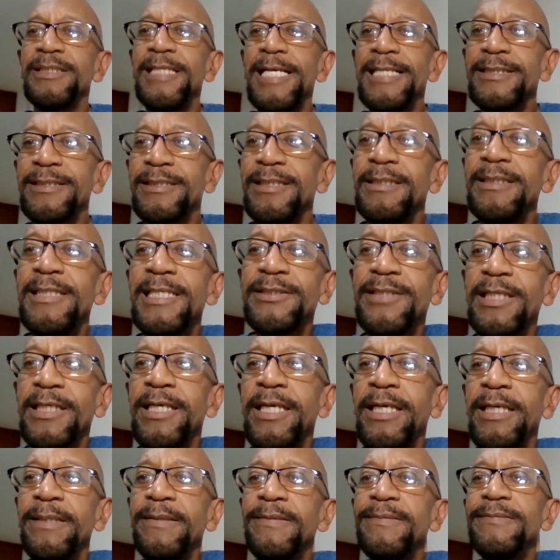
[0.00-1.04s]
that's the
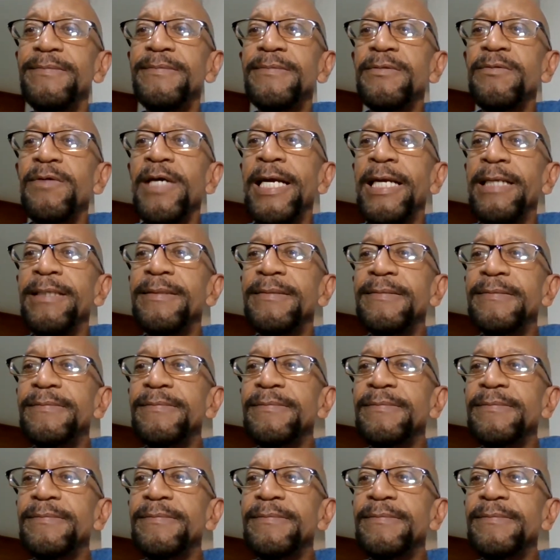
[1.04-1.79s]
key, right?